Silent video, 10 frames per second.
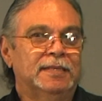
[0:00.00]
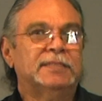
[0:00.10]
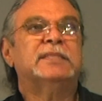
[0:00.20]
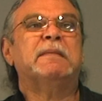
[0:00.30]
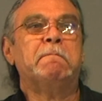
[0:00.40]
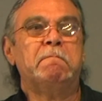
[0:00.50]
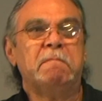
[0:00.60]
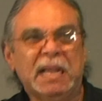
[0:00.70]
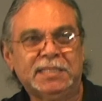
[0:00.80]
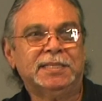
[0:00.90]
it's the
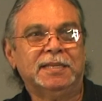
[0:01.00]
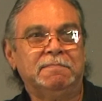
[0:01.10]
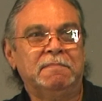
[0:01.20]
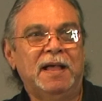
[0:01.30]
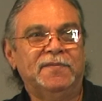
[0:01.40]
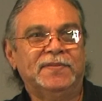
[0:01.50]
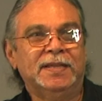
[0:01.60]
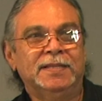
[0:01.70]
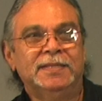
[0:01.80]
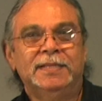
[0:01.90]
Mexican
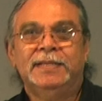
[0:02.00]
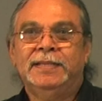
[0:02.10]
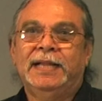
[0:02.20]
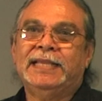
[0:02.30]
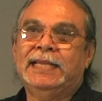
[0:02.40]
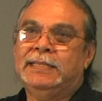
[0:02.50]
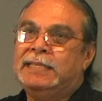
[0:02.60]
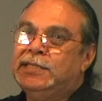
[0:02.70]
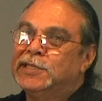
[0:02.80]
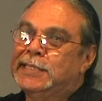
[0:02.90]
mafia. Again,
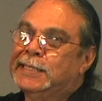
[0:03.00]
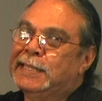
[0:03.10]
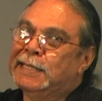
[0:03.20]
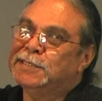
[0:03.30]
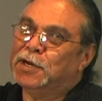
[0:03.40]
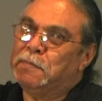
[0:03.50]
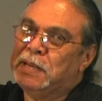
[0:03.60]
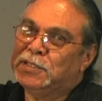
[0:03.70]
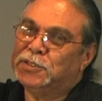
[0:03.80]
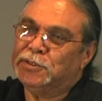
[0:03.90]
these are the things that are
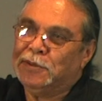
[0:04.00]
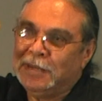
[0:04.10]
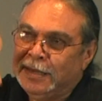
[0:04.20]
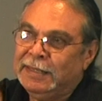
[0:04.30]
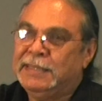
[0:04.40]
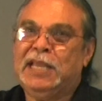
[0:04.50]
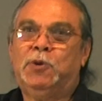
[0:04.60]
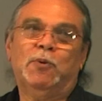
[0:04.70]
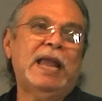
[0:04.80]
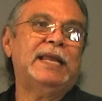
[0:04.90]
meant to
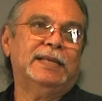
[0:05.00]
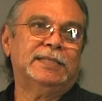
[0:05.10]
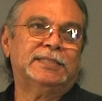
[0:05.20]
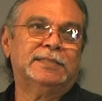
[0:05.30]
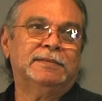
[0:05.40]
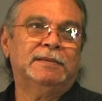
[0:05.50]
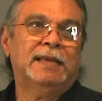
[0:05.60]
degrade us,